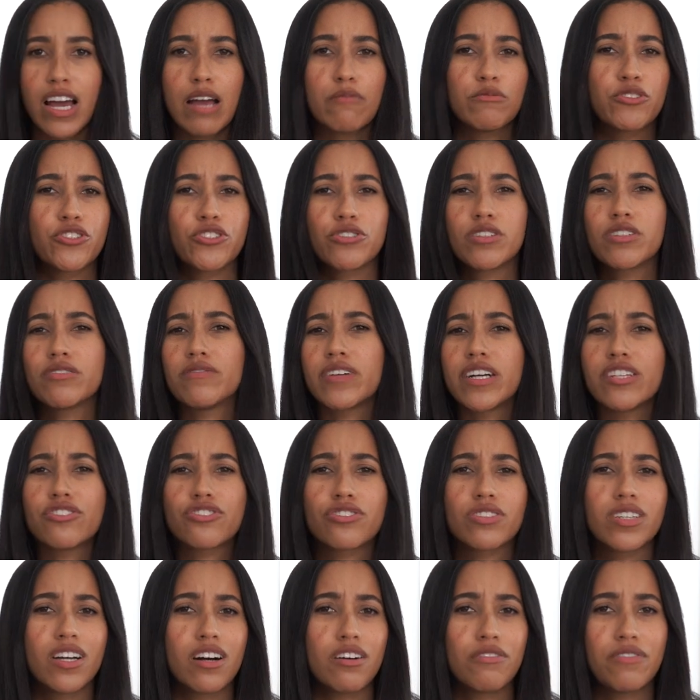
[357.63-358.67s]
I'm sure
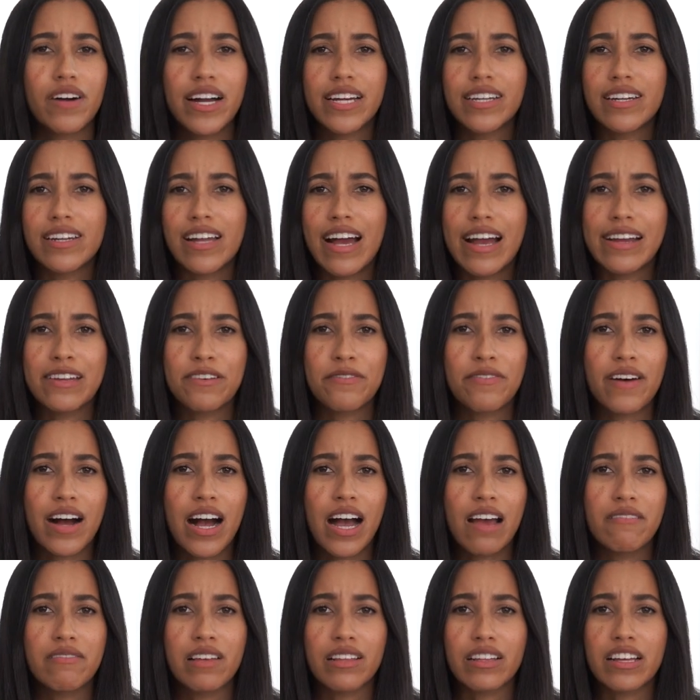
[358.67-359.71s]
eventually I'll find a 9 to
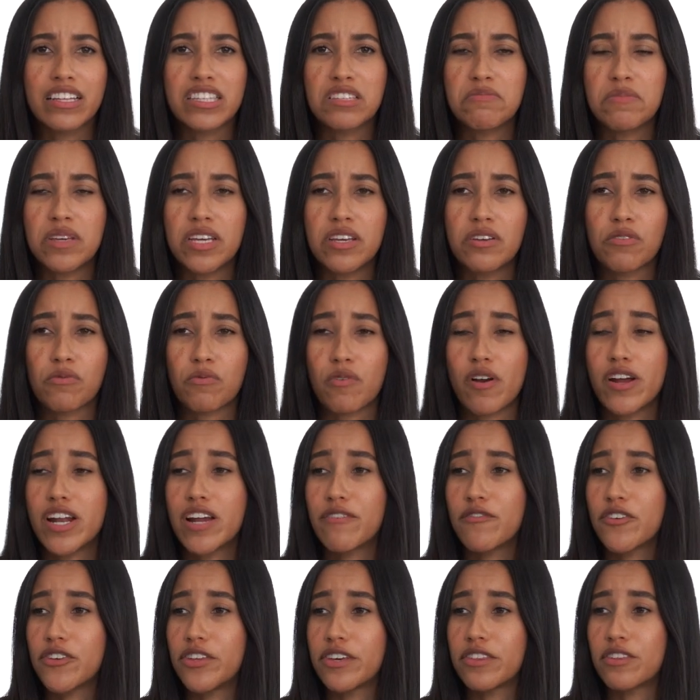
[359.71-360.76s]
5 that lets me run
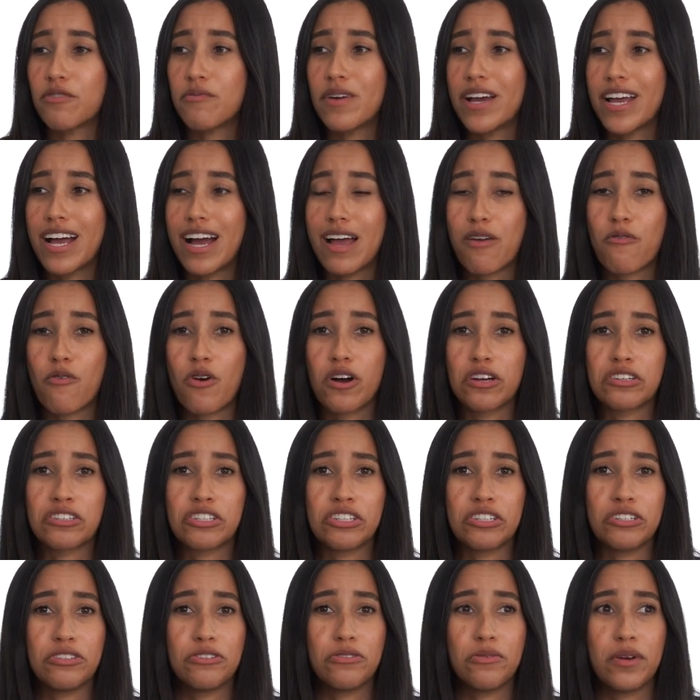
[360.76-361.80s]
everything the way I want
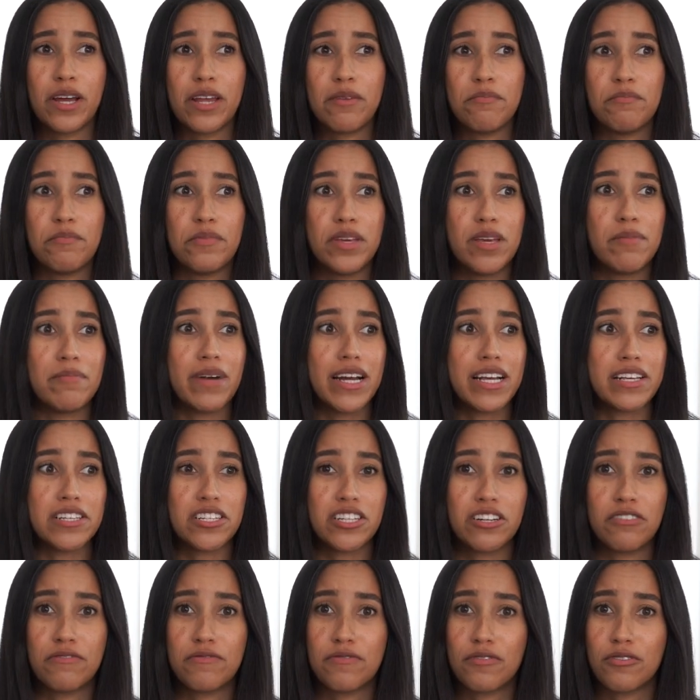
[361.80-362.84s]
to and be myself